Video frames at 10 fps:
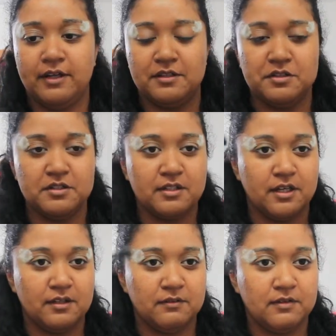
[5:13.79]
and just
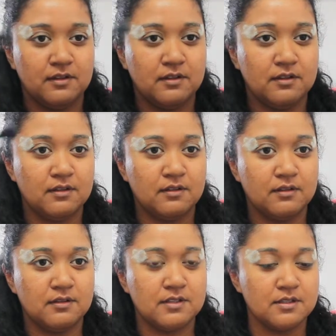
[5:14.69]
kind of
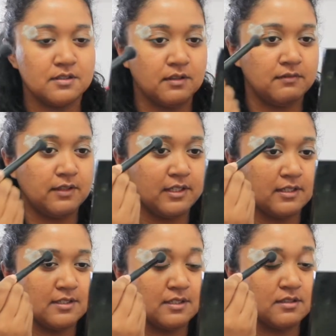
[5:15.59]
dust off the
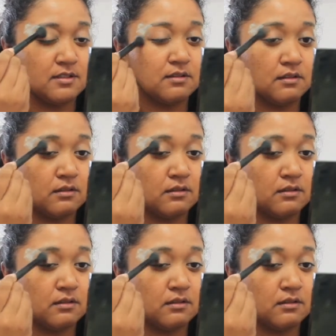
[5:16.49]
excess.